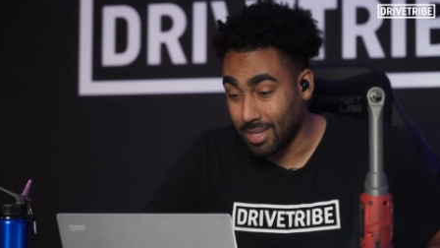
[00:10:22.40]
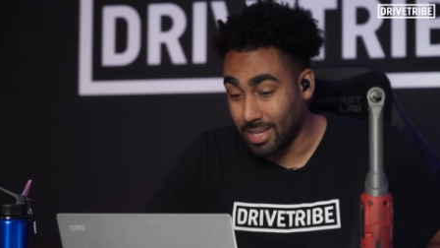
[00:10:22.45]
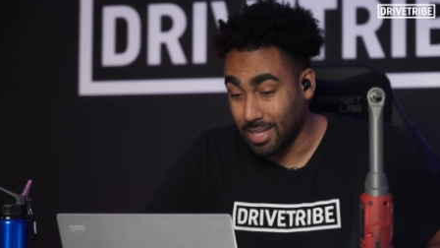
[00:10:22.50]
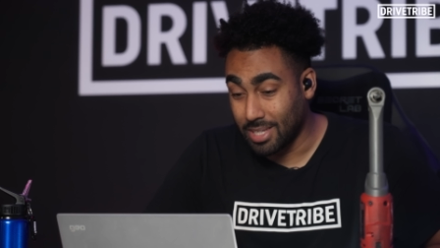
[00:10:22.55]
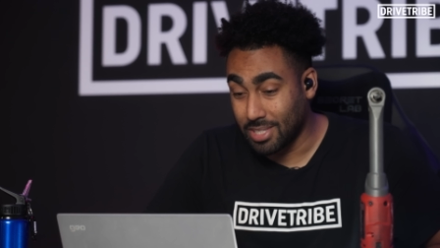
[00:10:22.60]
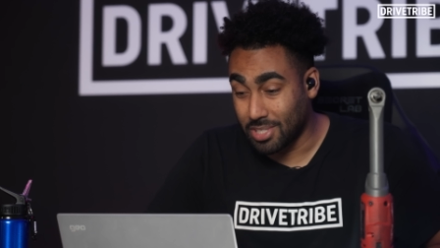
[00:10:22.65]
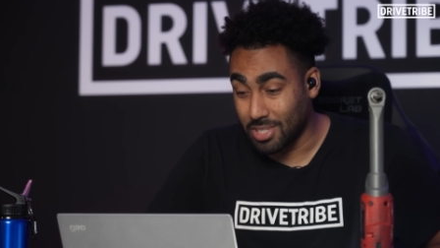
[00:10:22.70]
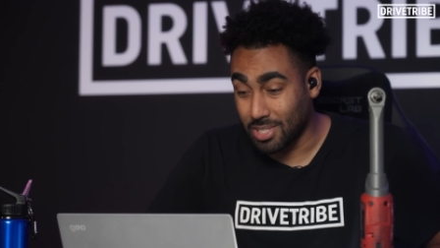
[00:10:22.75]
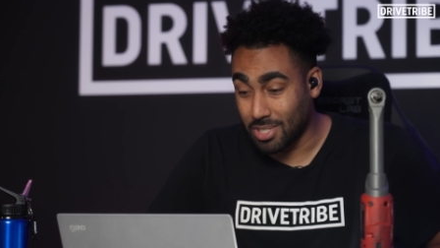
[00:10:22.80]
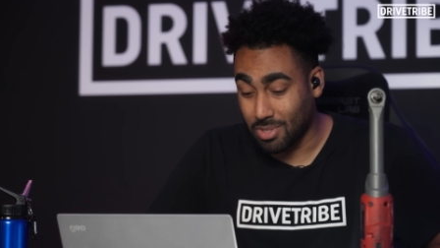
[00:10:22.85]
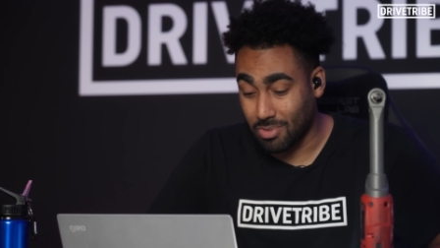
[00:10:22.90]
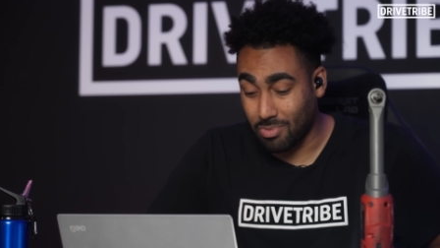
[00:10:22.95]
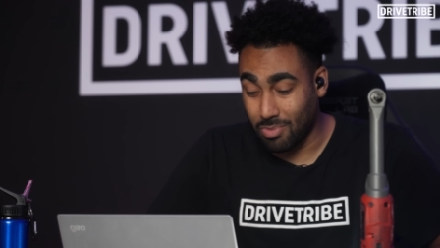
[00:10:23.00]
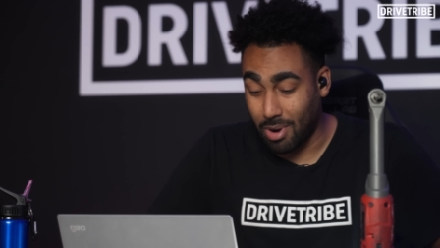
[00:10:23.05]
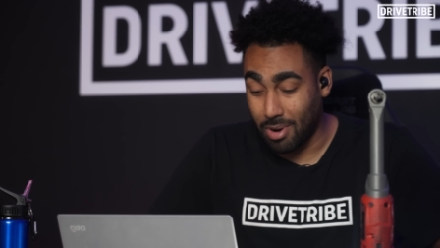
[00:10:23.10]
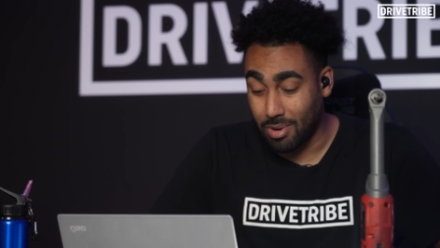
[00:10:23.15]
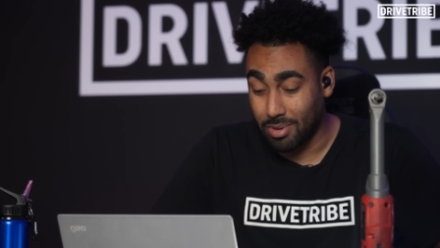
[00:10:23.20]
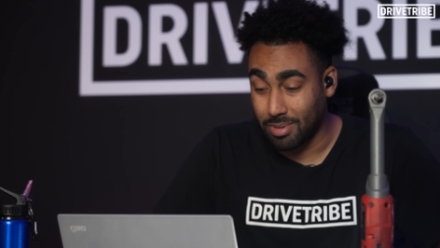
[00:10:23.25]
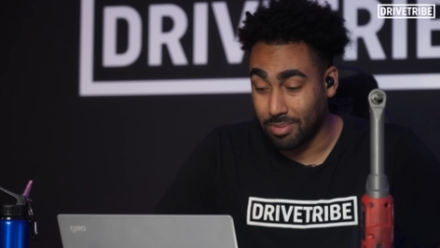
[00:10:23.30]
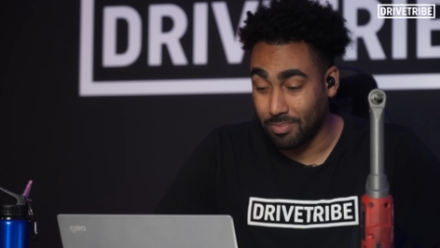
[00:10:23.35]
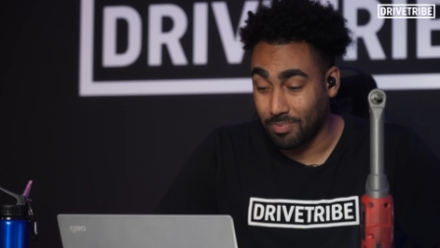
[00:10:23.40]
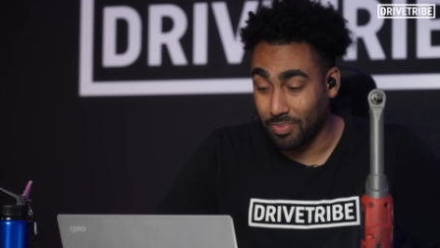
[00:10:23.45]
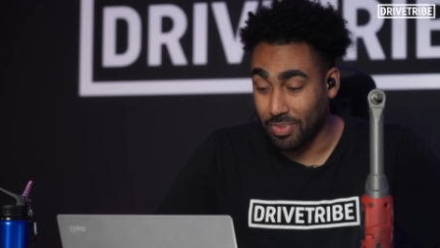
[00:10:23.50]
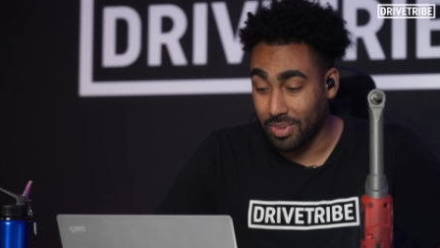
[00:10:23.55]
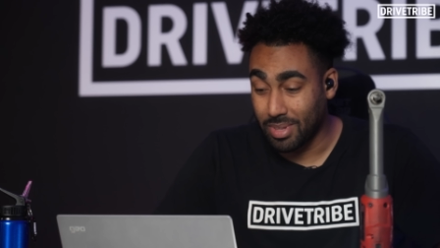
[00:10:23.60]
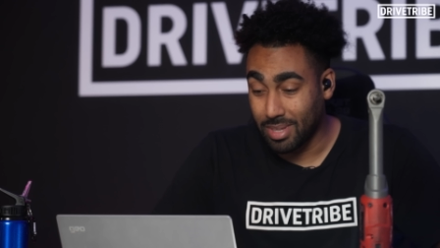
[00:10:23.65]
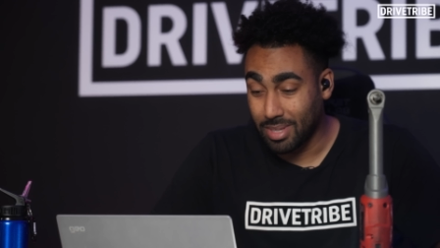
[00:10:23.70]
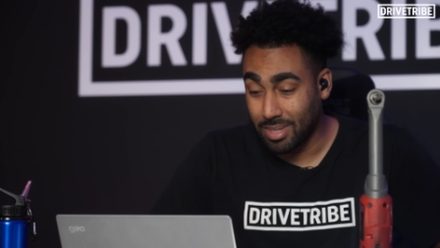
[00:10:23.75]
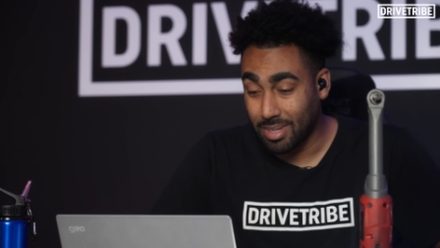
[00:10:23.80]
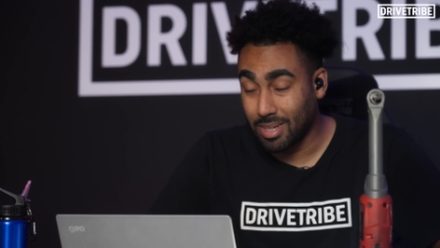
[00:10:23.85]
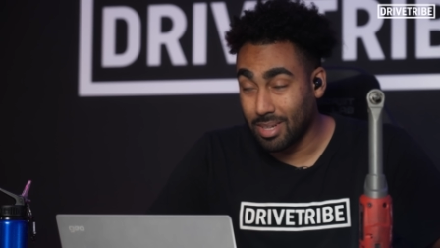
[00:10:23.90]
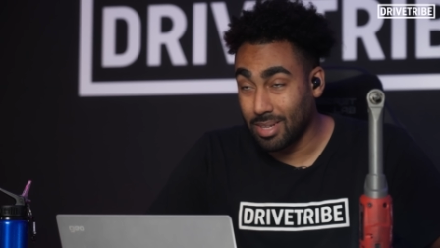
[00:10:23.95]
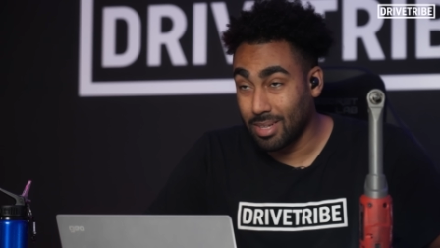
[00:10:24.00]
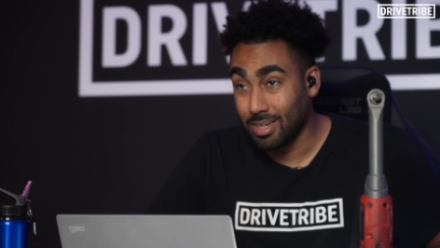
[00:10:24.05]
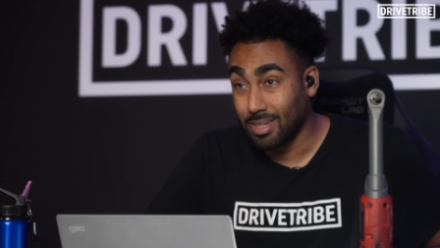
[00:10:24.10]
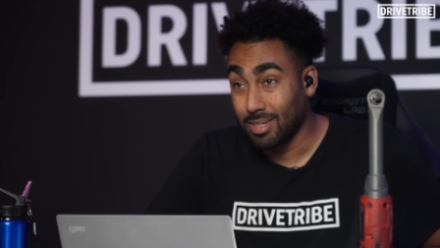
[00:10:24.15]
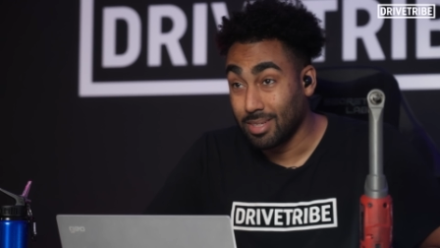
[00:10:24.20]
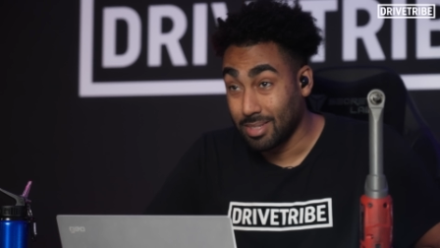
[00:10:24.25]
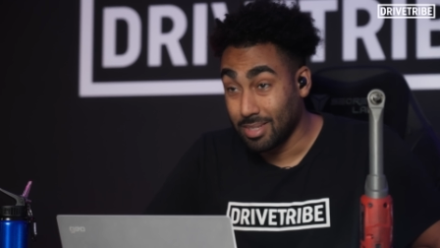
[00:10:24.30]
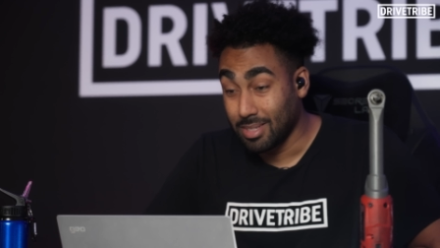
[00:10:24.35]
He's just thrown
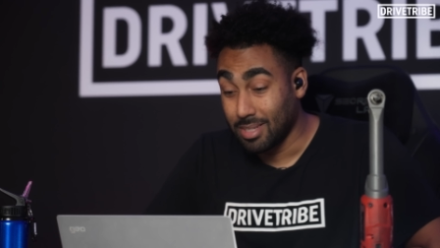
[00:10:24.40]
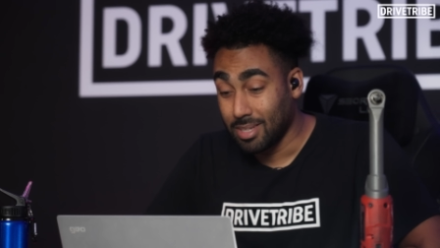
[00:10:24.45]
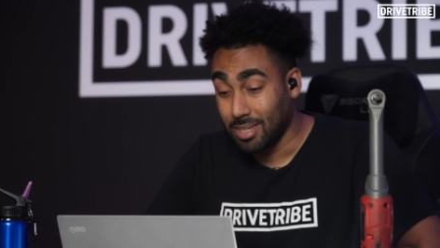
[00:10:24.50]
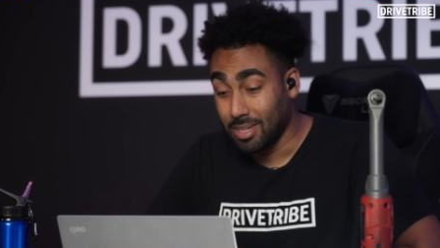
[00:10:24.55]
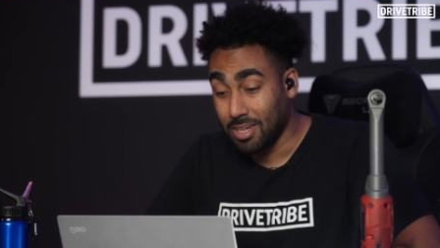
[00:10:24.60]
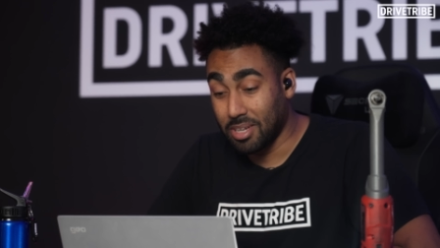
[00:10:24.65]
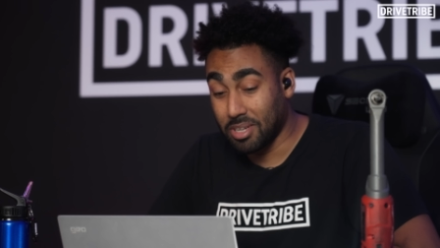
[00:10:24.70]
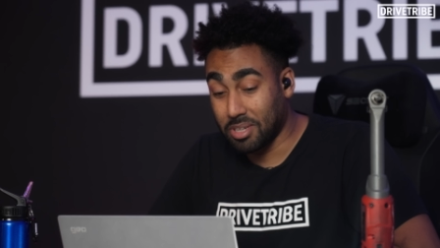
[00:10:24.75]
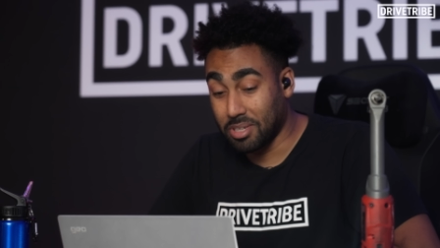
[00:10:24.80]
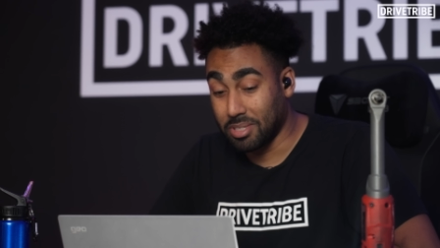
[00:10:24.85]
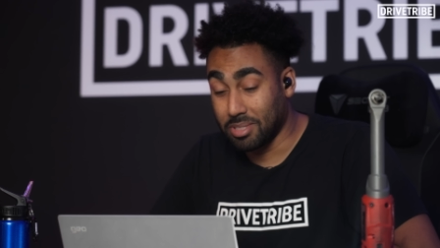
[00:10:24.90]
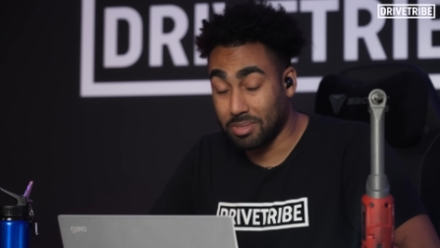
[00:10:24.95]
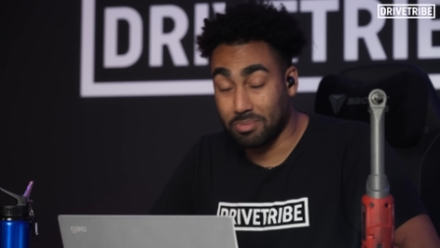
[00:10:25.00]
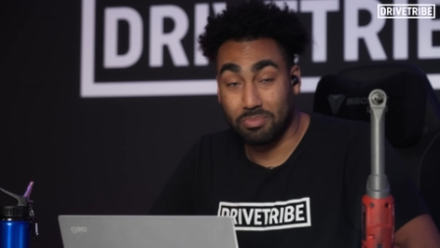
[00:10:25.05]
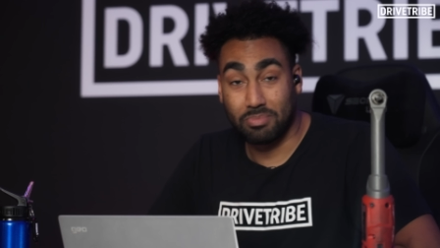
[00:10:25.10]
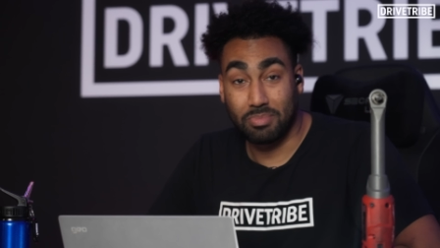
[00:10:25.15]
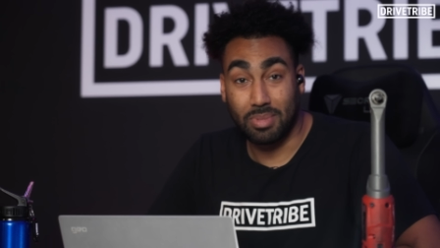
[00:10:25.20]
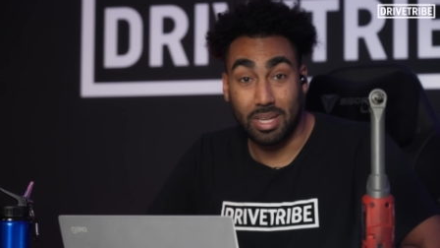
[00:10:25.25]
a good,